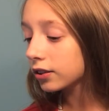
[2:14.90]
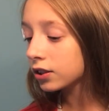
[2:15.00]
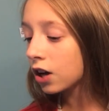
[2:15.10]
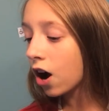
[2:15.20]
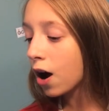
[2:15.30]

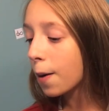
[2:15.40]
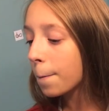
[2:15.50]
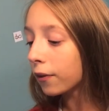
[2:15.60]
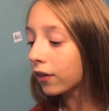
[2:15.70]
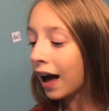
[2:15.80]

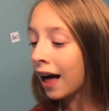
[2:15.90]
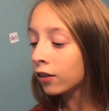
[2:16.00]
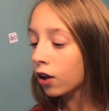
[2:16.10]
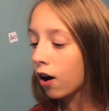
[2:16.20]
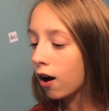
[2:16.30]
Tom
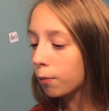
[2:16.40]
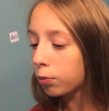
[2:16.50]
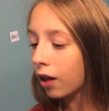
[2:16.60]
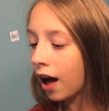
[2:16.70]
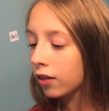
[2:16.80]

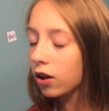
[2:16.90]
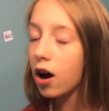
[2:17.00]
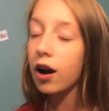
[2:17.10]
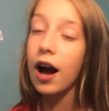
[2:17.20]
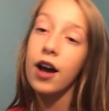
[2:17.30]

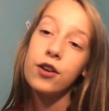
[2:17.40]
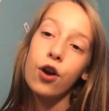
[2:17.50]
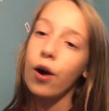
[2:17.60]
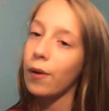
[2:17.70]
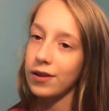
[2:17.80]
Blalock, I
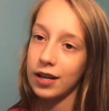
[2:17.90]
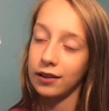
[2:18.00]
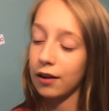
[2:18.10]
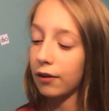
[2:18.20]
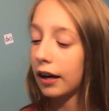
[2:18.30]
know I'm not saying
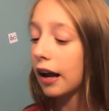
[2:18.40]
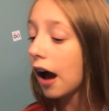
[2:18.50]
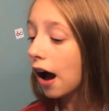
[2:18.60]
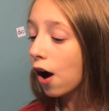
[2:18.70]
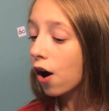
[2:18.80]
that right.
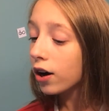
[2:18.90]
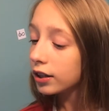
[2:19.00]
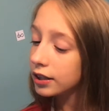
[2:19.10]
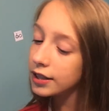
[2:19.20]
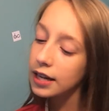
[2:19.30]

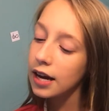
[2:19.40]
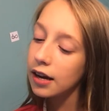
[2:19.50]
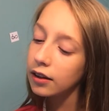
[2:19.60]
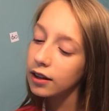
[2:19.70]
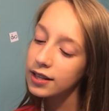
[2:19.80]
They
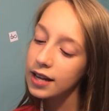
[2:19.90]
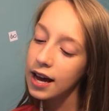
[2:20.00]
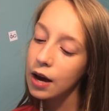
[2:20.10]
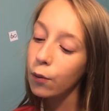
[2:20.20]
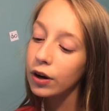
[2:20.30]

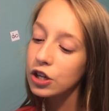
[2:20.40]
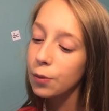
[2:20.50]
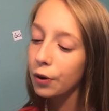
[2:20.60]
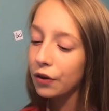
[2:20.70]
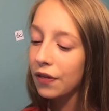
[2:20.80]
say, when is your
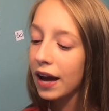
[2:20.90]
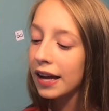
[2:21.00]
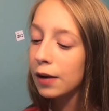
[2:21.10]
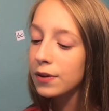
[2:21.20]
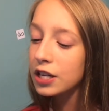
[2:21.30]
birthday?
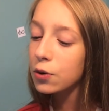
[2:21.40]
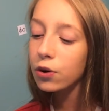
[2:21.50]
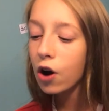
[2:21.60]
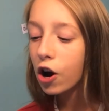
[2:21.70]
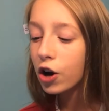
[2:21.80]
Can we send you a
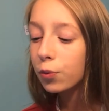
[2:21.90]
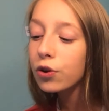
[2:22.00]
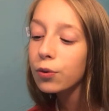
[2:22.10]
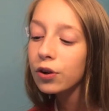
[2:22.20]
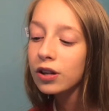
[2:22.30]
card?
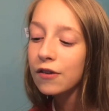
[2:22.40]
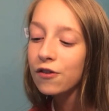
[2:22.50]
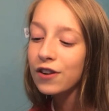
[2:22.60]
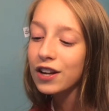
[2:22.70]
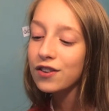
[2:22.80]
Really, really love
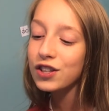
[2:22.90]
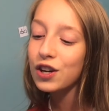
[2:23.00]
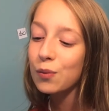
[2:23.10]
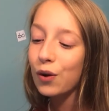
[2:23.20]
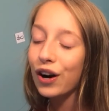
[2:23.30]
your videos.
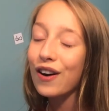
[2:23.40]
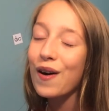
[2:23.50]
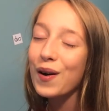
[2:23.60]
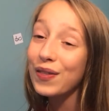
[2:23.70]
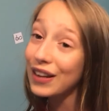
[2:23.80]
Good work.
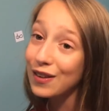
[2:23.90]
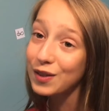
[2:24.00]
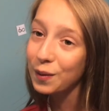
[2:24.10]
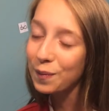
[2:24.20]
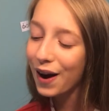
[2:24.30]
Oh, thank you
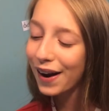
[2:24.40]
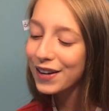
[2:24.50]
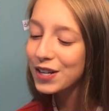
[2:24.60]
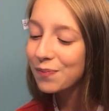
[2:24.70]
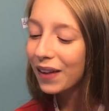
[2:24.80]
so
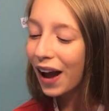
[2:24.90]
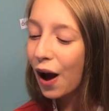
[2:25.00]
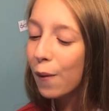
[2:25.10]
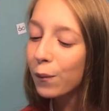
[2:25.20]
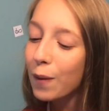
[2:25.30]
much.
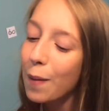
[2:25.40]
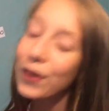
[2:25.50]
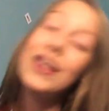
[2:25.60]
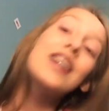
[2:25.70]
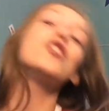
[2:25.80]
My birthday